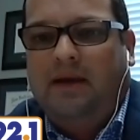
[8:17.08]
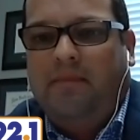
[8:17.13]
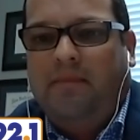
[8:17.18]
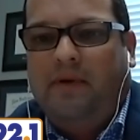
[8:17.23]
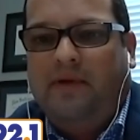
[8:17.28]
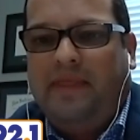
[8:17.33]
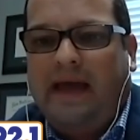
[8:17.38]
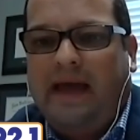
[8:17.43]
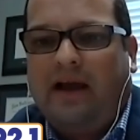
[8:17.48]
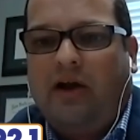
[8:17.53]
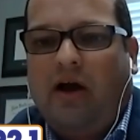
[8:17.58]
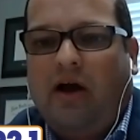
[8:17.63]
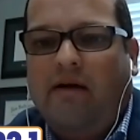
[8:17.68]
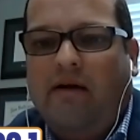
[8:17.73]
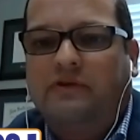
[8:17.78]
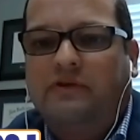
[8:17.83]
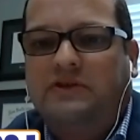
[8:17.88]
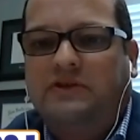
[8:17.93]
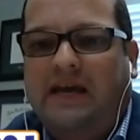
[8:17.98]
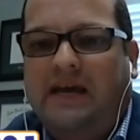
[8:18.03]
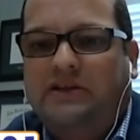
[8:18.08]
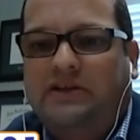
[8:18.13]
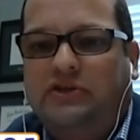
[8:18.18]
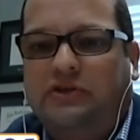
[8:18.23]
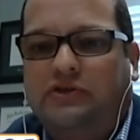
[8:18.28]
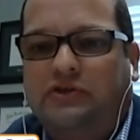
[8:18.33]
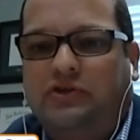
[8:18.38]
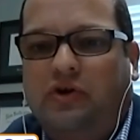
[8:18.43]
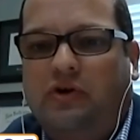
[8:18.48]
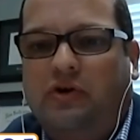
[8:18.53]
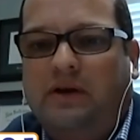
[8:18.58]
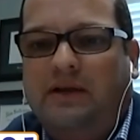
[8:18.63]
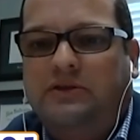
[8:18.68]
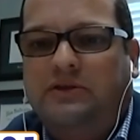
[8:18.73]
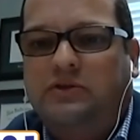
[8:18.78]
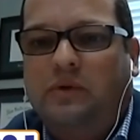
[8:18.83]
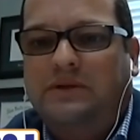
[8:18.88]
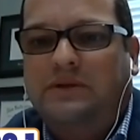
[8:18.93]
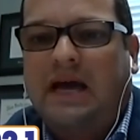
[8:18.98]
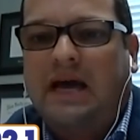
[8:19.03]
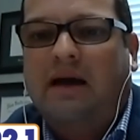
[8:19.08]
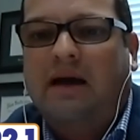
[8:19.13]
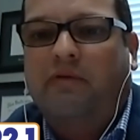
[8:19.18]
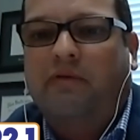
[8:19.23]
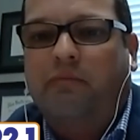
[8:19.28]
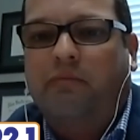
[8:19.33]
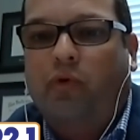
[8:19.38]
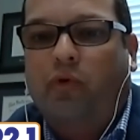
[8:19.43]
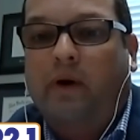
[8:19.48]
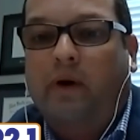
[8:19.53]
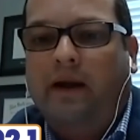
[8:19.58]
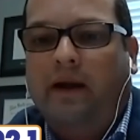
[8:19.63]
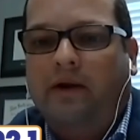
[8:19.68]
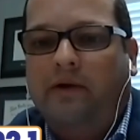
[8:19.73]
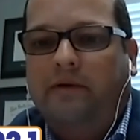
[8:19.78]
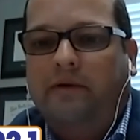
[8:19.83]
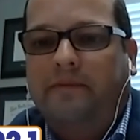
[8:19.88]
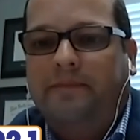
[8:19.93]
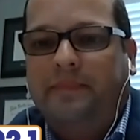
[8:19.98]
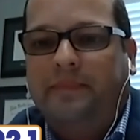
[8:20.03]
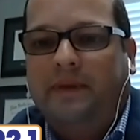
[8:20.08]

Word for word: But that conversation turned into a time of prayer.